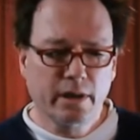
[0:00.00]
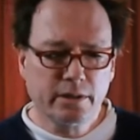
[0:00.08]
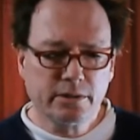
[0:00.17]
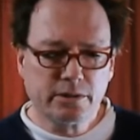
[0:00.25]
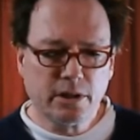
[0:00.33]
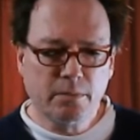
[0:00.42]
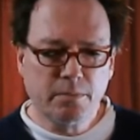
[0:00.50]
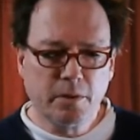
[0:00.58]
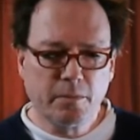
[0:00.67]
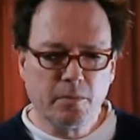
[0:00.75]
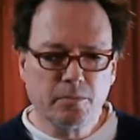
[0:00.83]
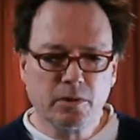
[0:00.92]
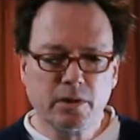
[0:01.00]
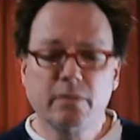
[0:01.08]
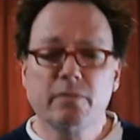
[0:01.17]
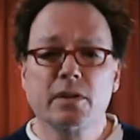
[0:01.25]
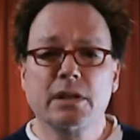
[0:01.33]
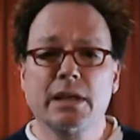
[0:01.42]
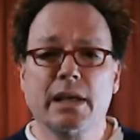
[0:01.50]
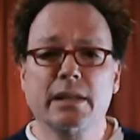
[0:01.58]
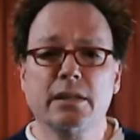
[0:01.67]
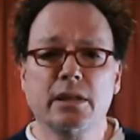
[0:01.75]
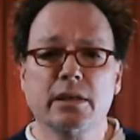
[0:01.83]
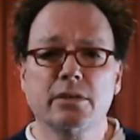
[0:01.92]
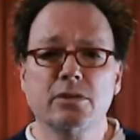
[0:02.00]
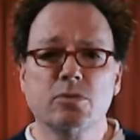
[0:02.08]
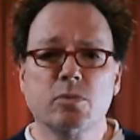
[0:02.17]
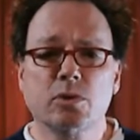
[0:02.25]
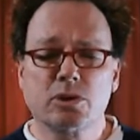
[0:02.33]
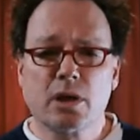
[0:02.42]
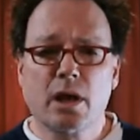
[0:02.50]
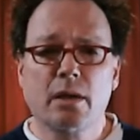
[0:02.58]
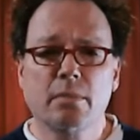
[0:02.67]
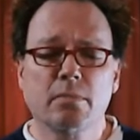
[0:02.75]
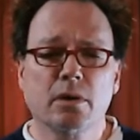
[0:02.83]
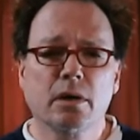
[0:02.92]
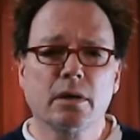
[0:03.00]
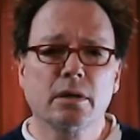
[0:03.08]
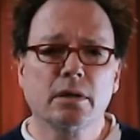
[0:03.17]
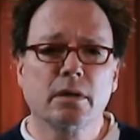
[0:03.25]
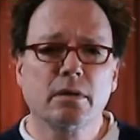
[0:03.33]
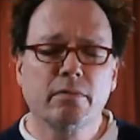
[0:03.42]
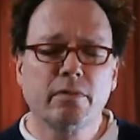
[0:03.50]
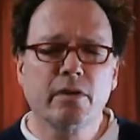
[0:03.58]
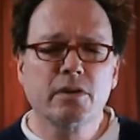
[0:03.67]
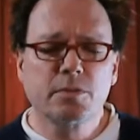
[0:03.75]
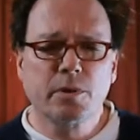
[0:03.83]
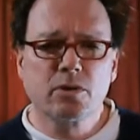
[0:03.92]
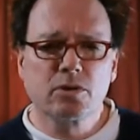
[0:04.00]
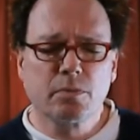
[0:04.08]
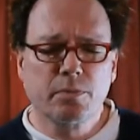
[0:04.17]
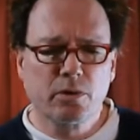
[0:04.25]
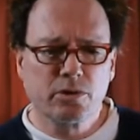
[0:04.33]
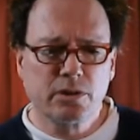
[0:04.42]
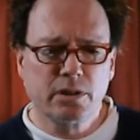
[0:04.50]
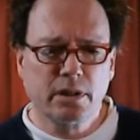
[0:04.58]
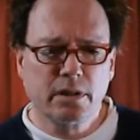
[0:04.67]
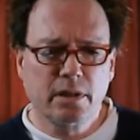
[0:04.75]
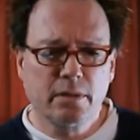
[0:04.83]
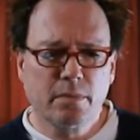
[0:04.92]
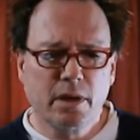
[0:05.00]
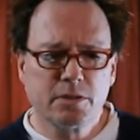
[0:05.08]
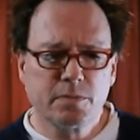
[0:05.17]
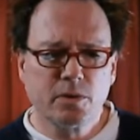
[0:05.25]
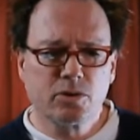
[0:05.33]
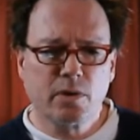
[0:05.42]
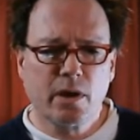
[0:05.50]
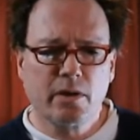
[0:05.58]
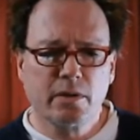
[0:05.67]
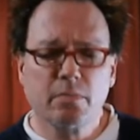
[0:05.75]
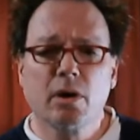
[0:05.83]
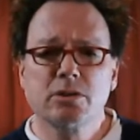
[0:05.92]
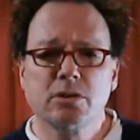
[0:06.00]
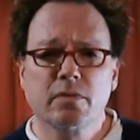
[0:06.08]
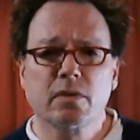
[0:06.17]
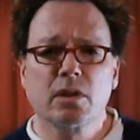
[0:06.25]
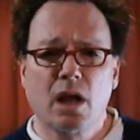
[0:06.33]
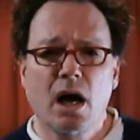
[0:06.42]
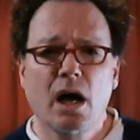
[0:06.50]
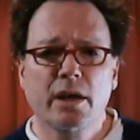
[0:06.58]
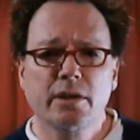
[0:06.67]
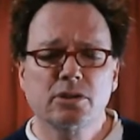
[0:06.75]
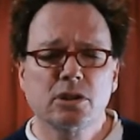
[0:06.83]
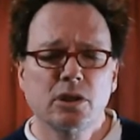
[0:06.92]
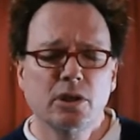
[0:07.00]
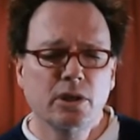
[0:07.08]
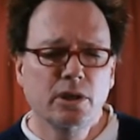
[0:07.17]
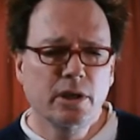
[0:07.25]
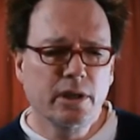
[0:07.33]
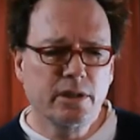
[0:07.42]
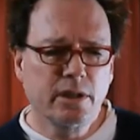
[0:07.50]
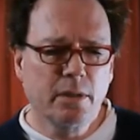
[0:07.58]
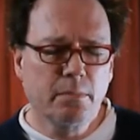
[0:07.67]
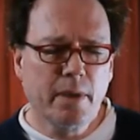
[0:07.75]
Some people believe in the Indians, which I'm a very spiritual person, and my spirituality, much of it lies in the